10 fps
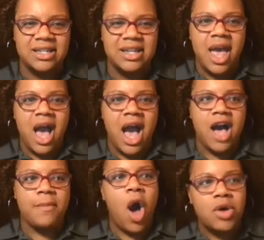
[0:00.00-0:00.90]
and
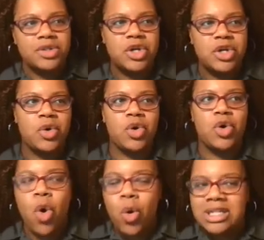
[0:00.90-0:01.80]
also
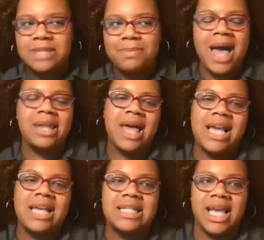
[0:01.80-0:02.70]
course
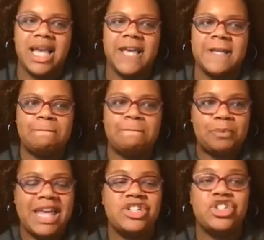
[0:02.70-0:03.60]
spotlights and
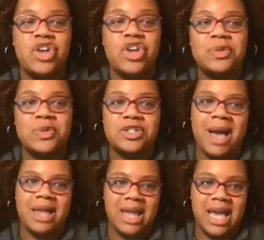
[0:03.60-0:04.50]
instructor
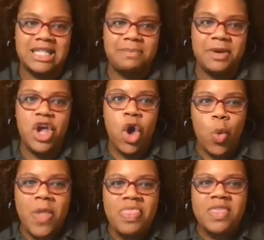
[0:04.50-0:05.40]
spotlights. But
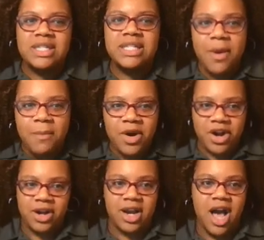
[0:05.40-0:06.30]
when the
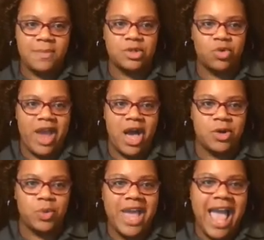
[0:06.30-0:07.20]
summer comes
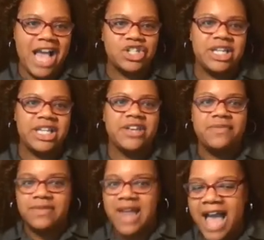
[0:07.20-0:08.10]
around, we actually
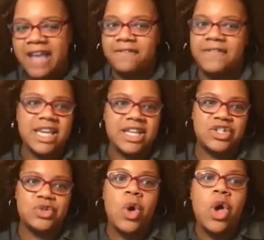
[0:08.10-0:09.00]
give live feed
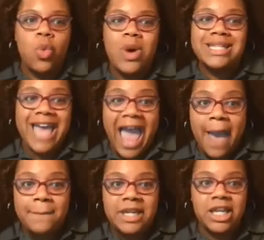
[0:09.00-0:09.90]
into what's
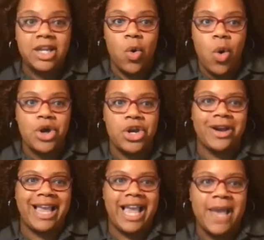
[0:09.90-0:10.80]
happening on
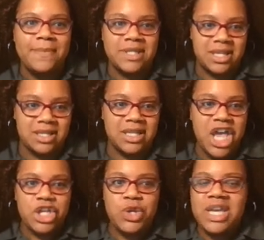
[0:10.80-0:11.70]
our campuses.
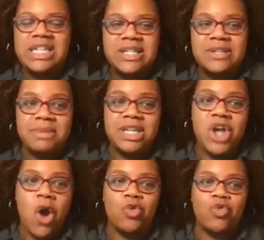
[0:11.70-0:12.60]
You get to meet
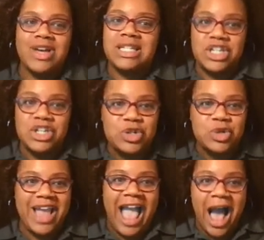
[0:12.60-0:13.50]
our
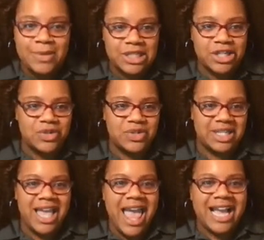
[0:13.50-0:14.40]
residential counselors
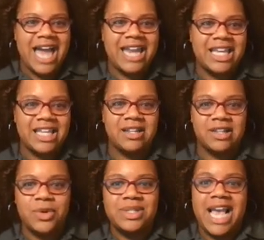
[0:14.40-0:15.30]
and kind of get a
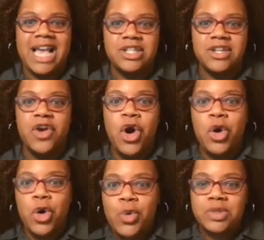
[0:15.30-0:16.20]
little taste of
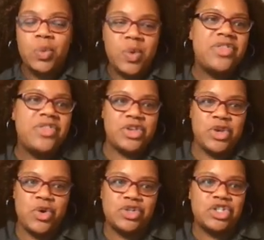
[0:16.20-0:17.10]
who is with
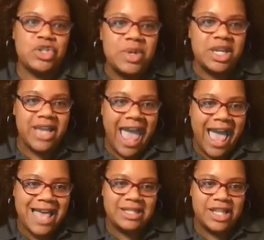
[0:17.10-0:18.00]
your student
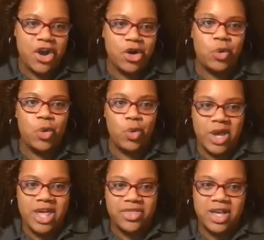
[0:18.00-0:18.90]
as they are
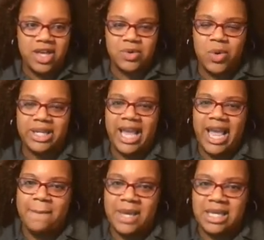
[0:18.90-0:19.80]
with us on
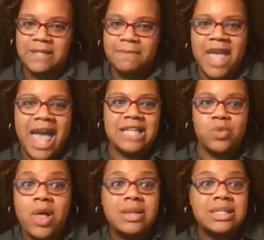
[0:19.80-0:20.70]
campus, as
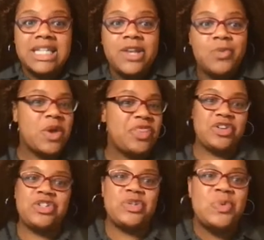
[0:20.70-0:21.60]
well as seeing what
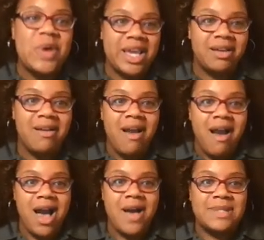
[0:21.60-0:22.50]
they're doing.
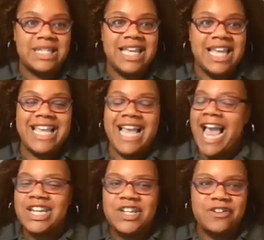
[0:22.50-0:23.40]
I'm seeing
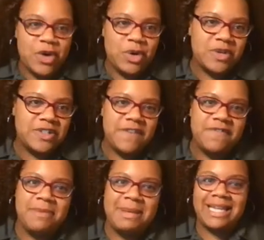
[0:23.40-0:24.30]
candid photos
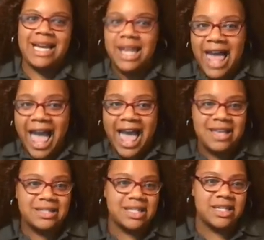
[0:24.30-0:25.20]
of them in
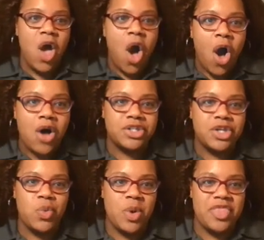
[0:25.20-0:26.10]
class, and
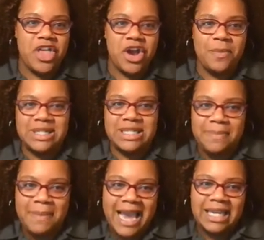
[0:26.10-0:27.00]
also when they are
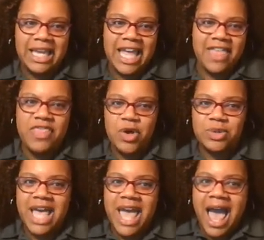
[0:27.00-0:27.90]
participating in those